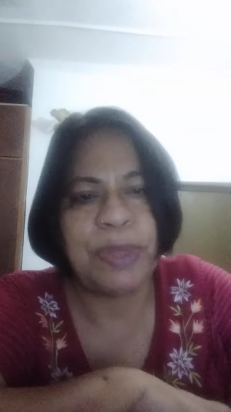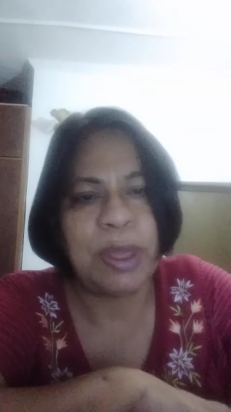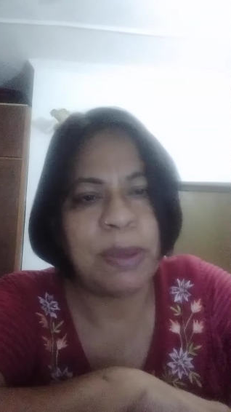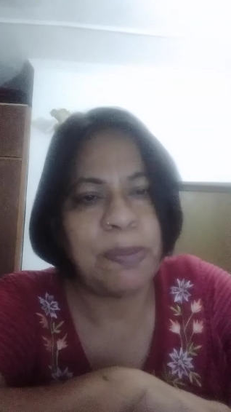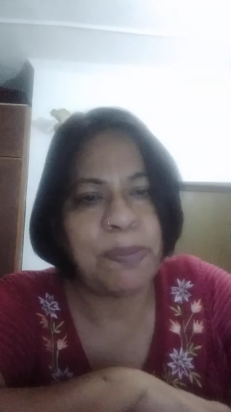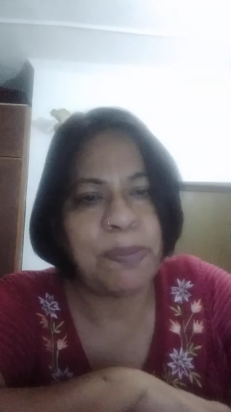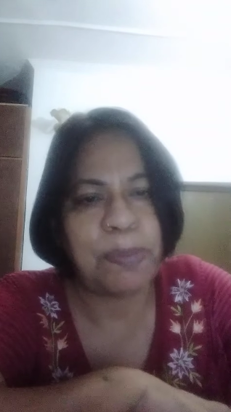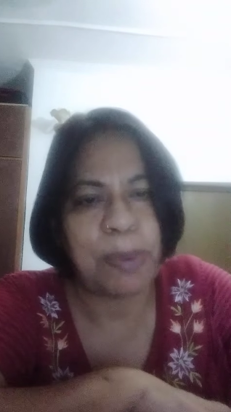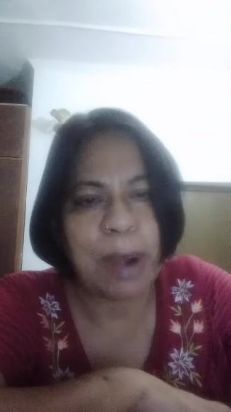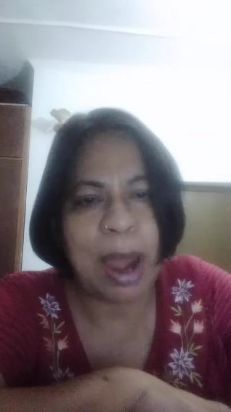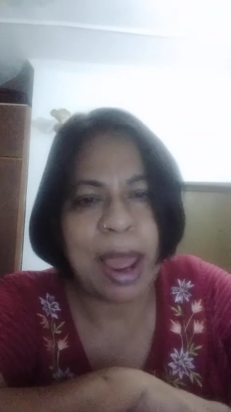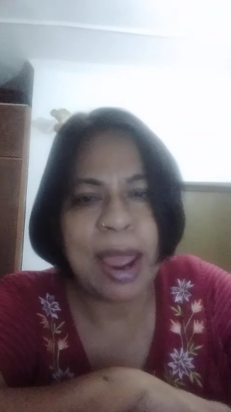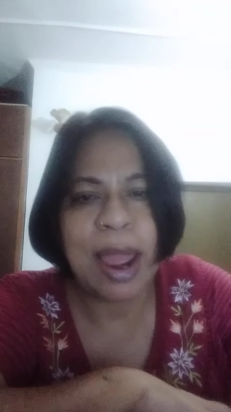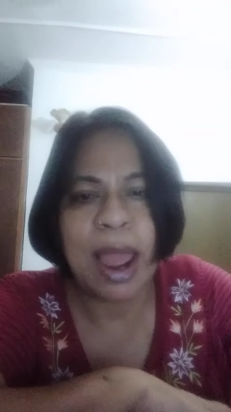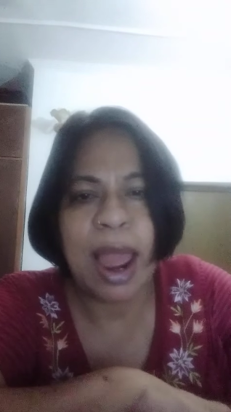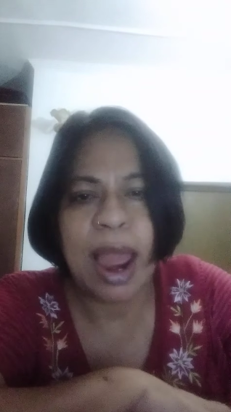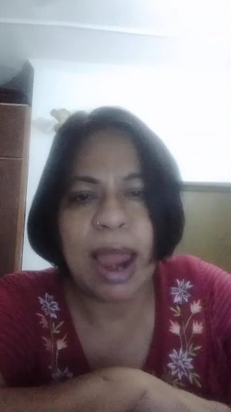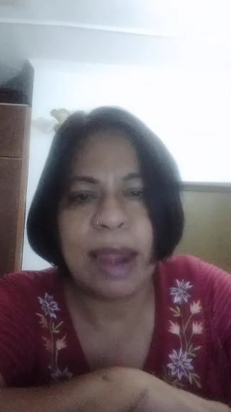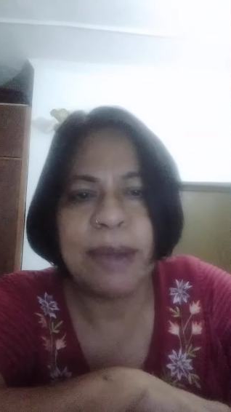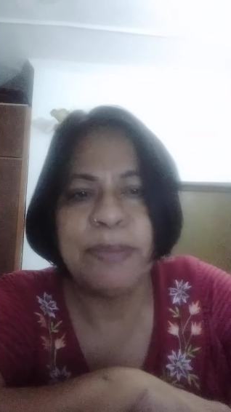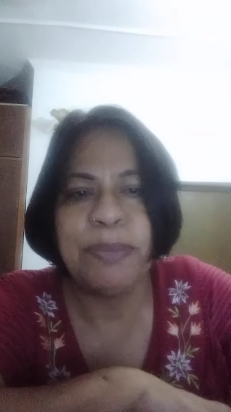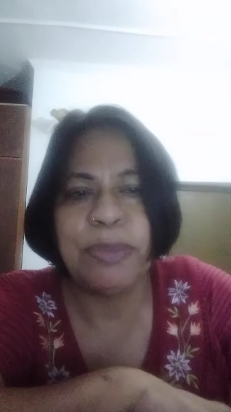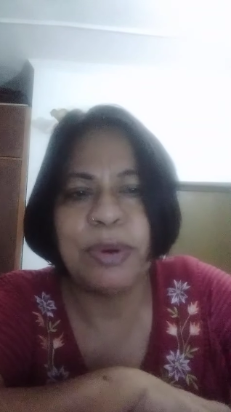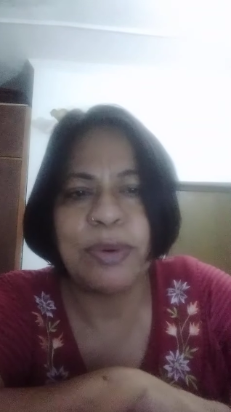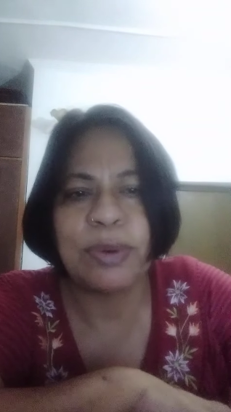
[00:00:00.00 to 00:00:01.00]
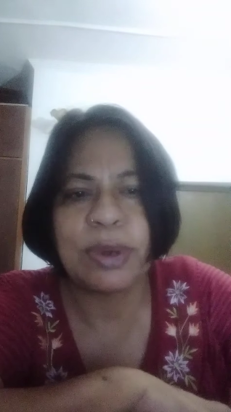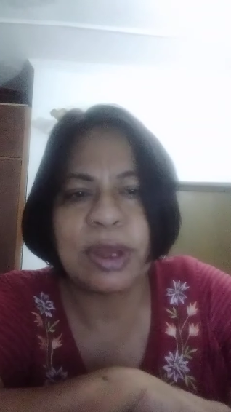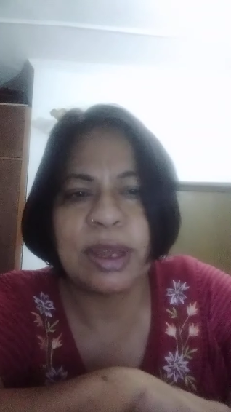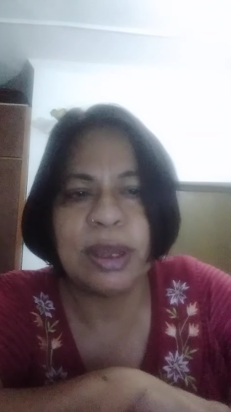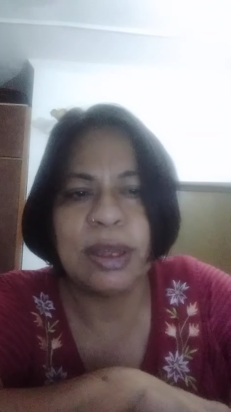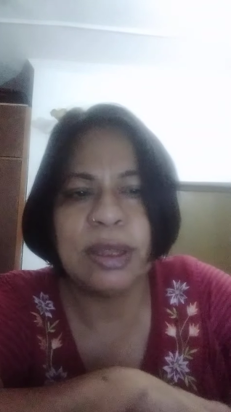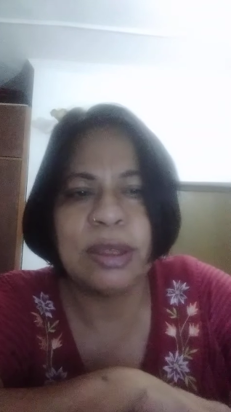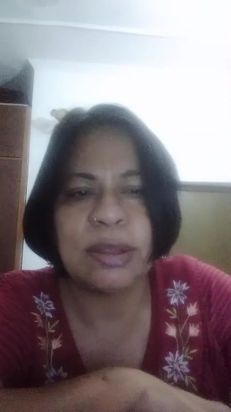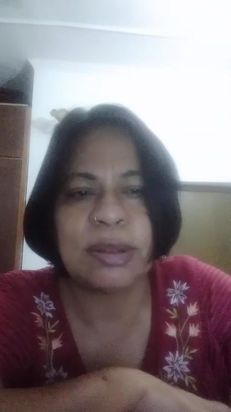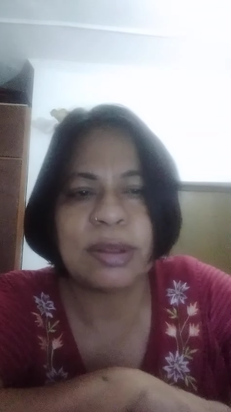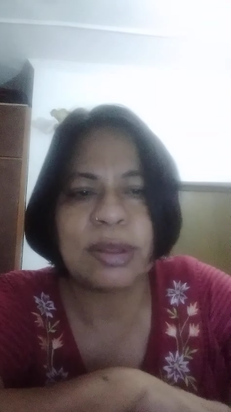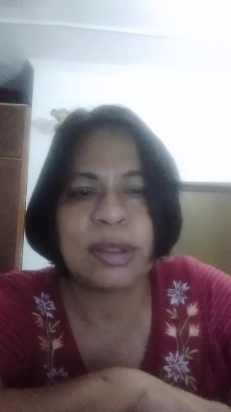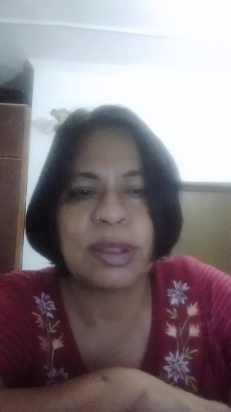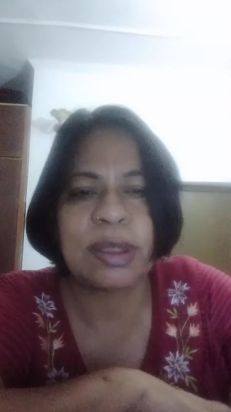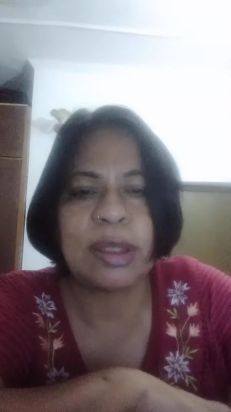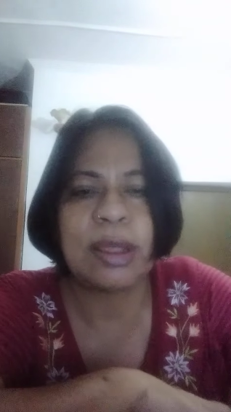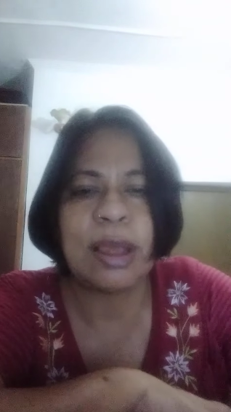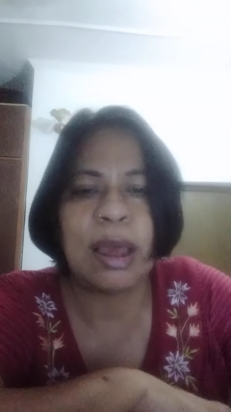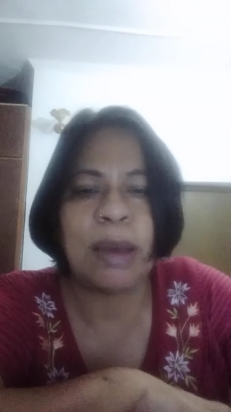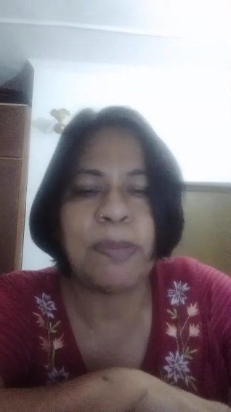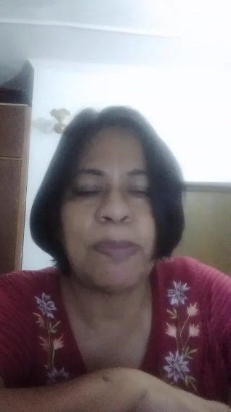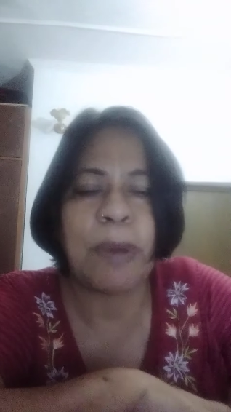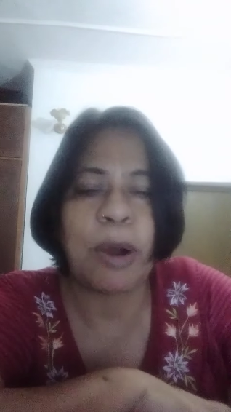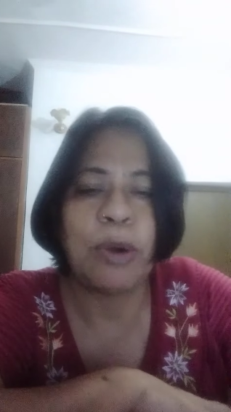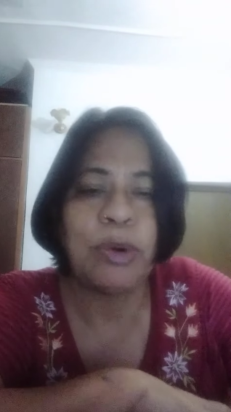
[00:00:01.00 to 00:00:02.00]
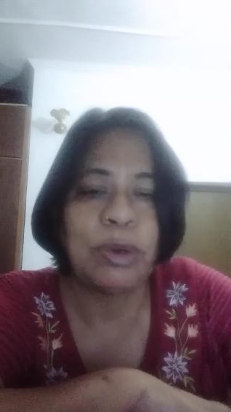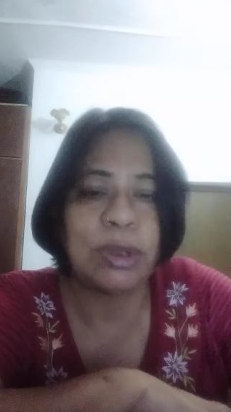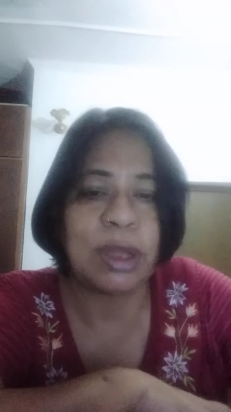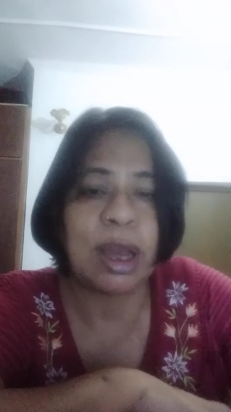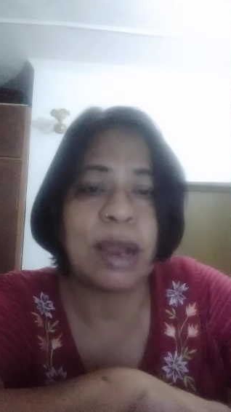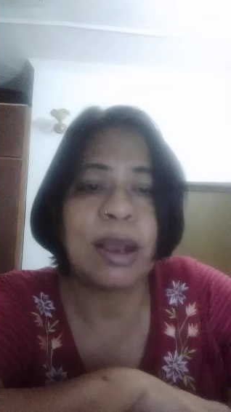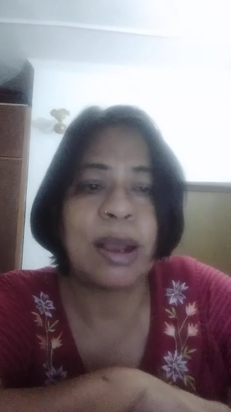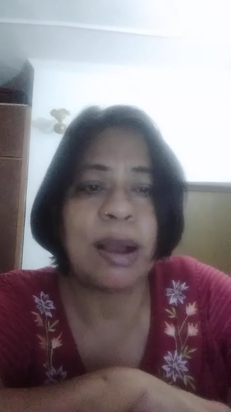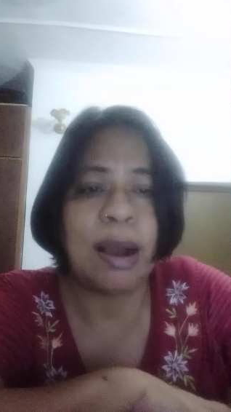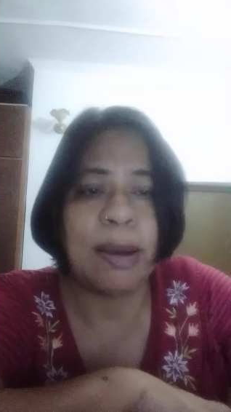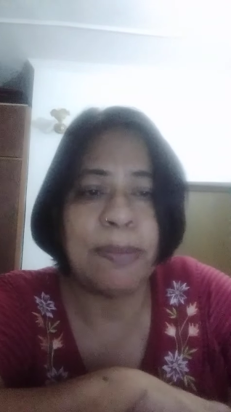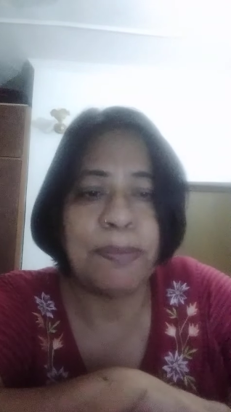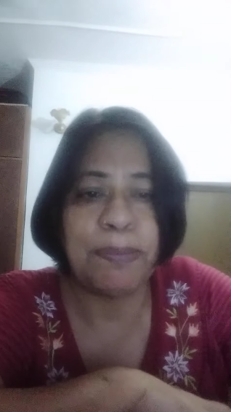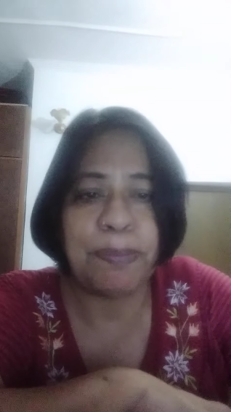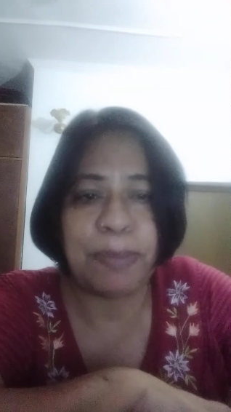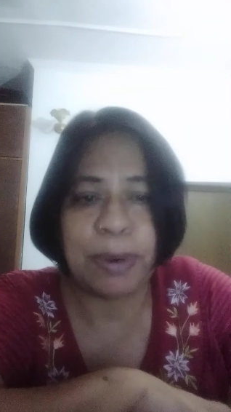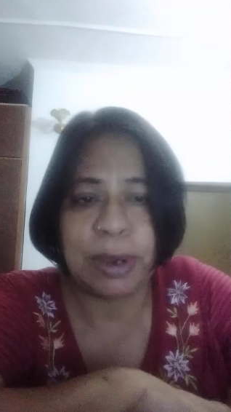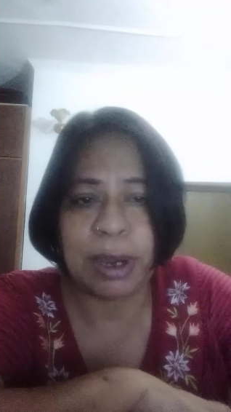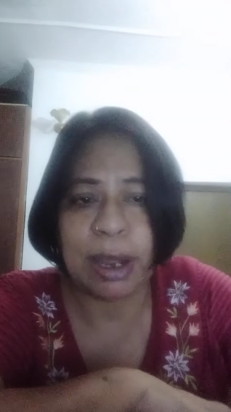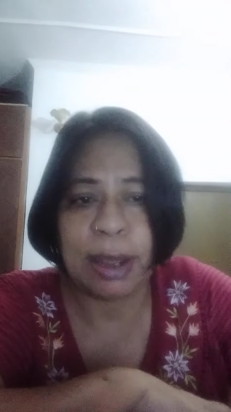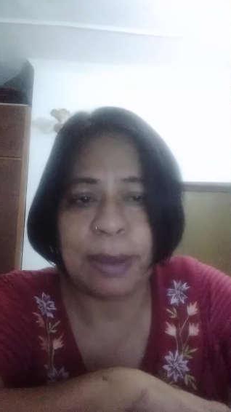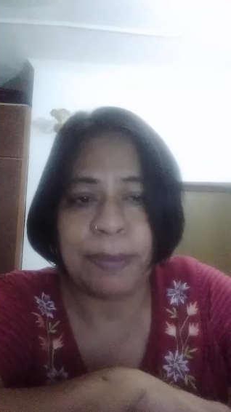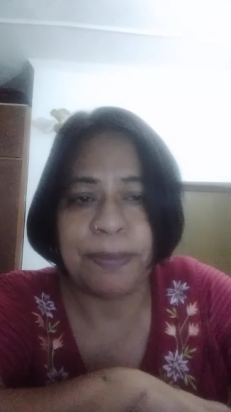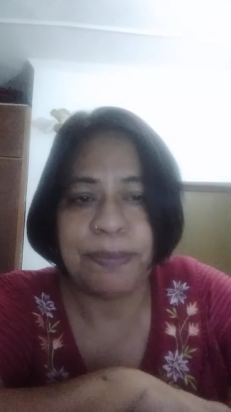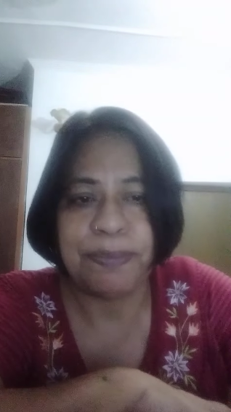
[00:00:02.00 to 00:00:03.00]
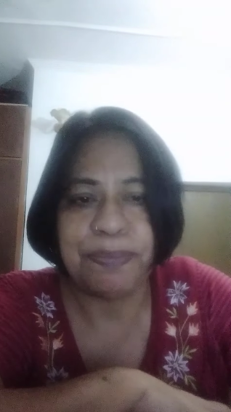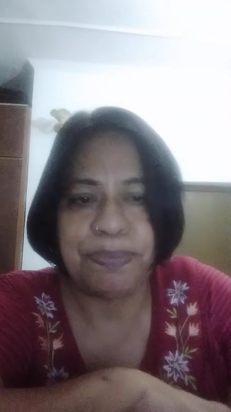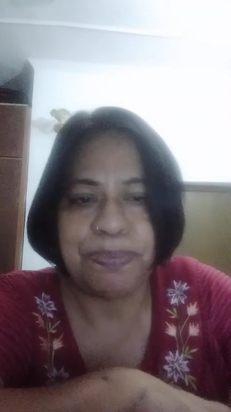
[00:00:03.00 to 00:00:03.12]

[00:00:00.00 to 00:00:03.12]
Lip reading: employee handbook is about the company.